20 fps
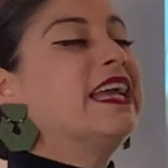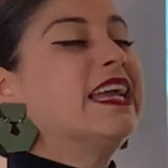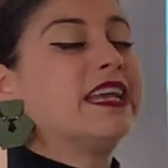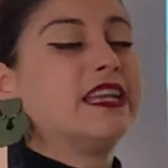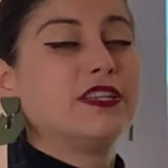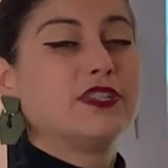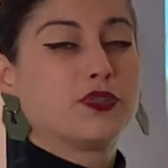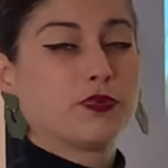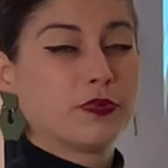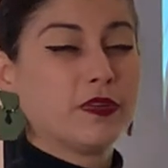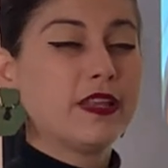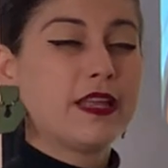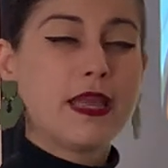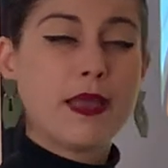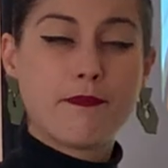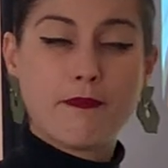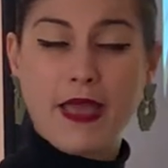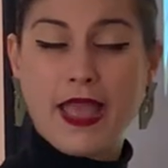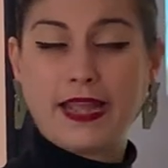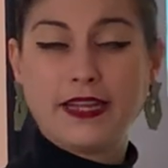He's really
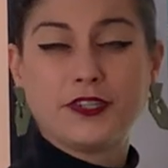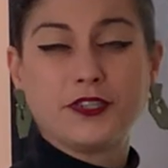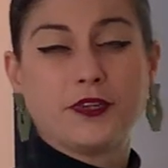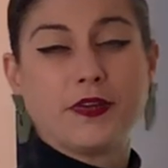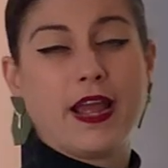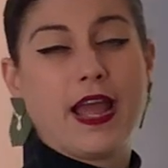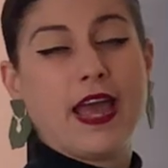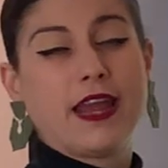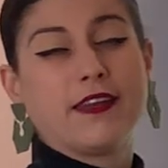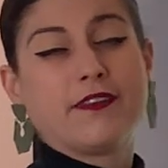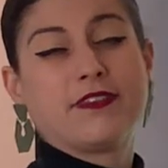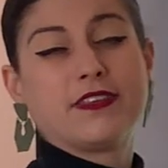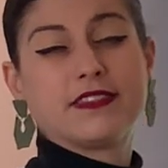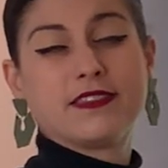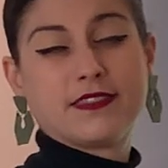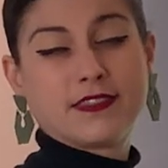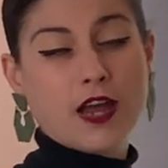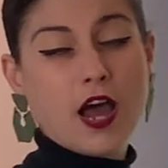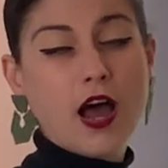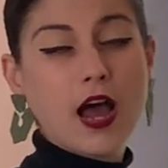a painter ahead of his
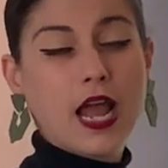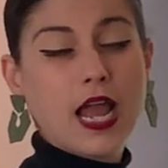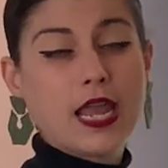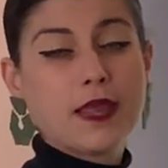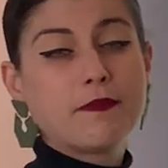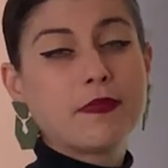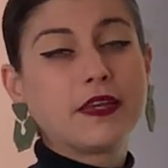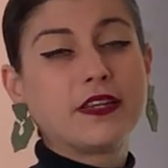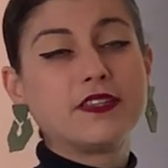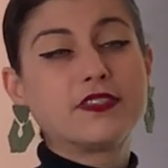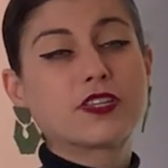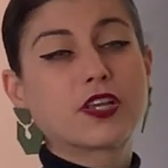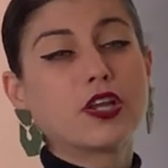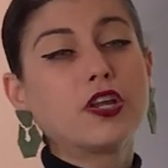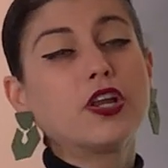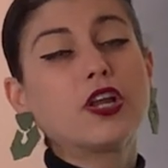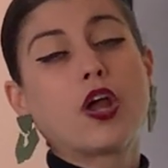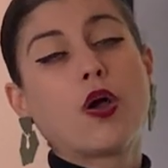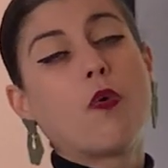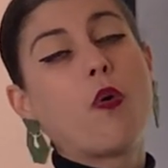time, and he's going
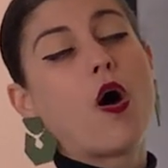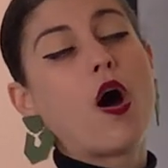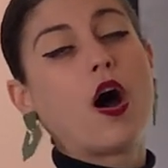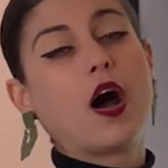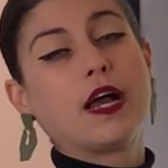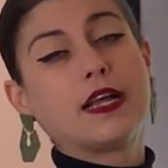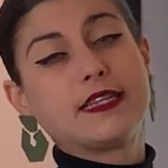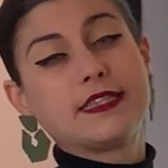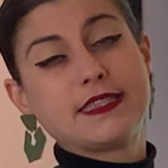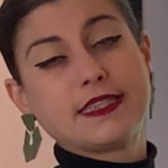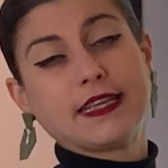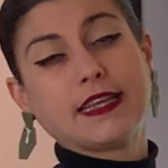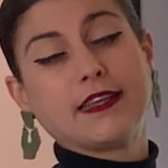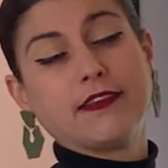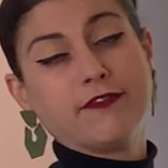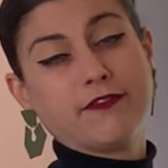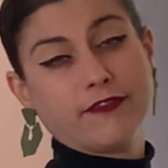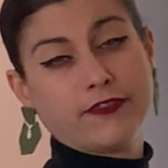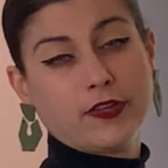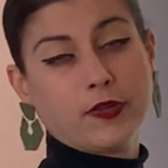to go on to
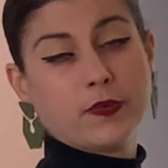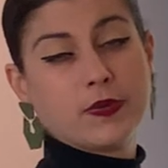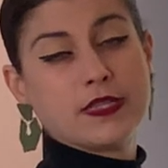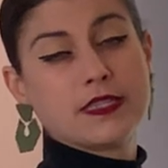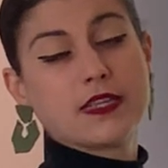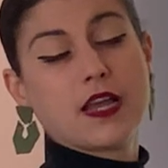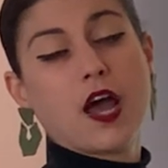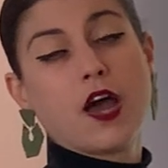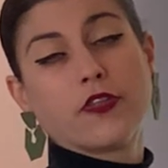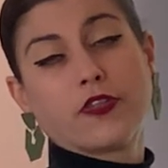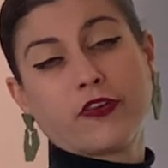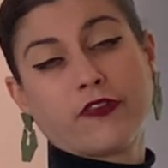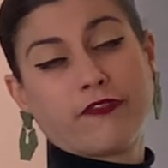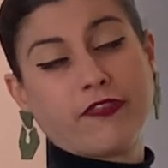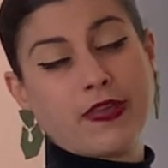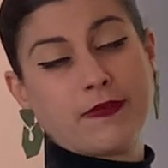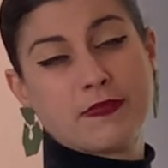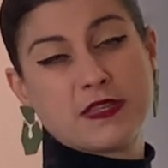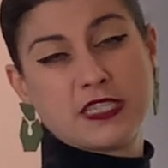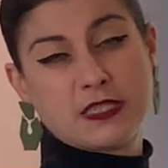influence other
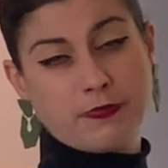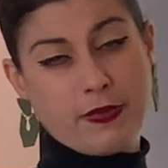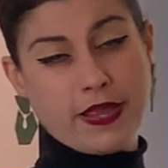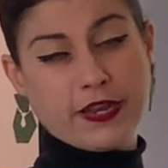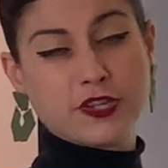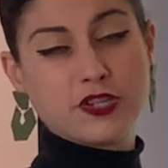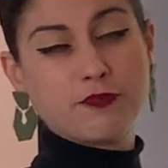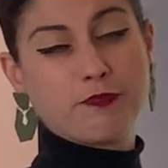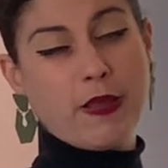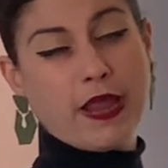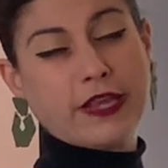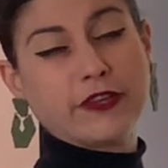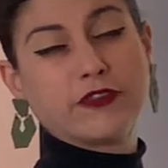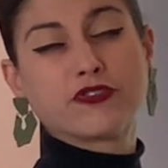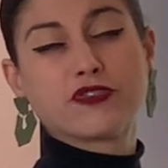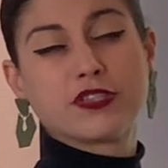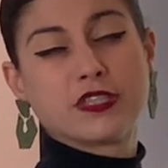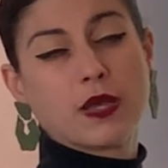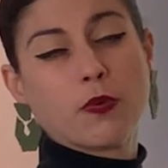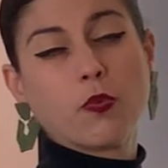famous Spanish
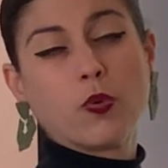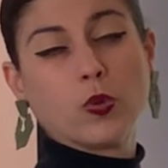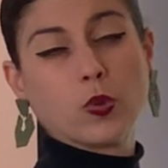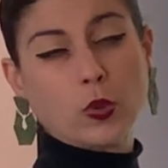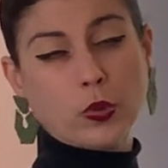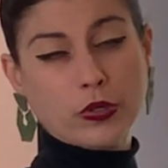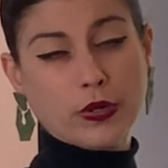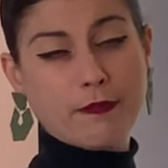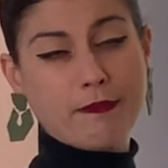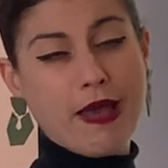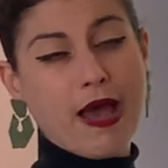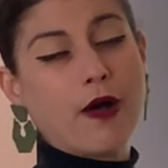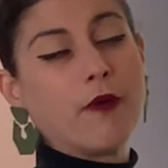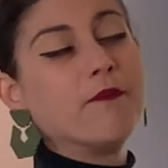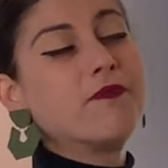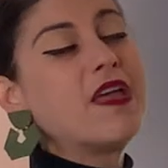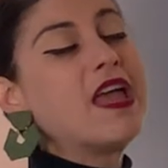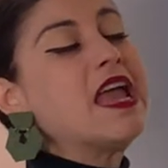painters that we'll learn about